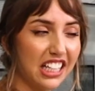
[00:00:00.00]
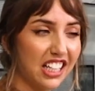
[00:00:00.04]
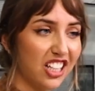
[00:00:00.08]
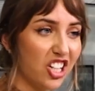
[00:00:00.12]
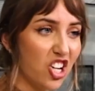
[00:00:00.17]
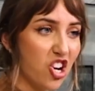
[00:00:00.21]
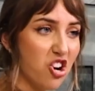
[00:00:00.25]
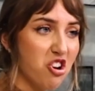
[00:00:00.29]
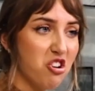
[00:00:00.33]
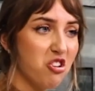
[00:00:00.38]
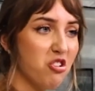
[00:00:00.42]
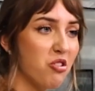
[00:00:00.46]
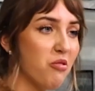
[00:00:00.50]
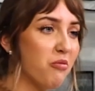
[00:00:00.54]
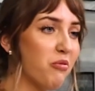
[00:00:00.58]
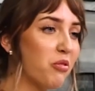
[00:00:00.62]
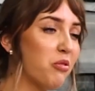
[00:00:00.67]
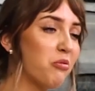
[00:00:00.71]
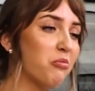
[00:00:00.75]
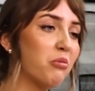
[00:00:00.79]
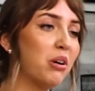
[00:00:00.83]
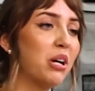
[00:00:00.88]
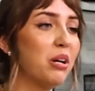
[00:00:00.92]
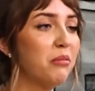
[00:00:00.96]

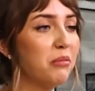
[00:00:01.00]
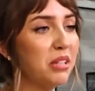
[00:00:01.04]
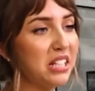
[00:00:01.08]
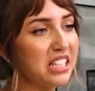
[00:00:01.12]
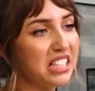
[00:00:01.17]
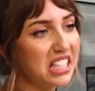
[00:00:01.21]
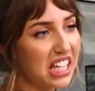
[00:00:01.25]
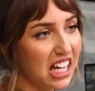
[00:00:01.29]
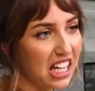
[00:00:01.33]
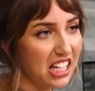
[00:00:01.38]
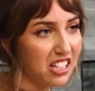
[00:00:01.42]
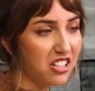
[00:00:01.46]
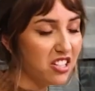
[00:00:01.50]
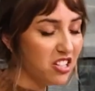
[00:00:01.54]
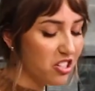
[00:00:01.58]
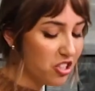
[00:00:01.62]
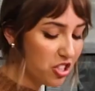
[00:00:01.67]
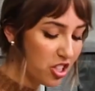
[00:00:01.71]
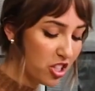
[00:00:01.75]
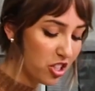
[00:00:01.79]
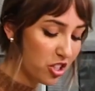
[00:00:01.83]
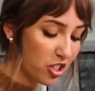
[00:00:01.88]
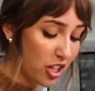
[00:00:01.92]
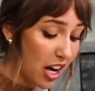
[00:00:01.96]
overwhelming taste of
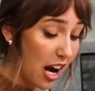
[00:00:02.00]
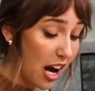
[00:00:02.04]
ginger. I mean,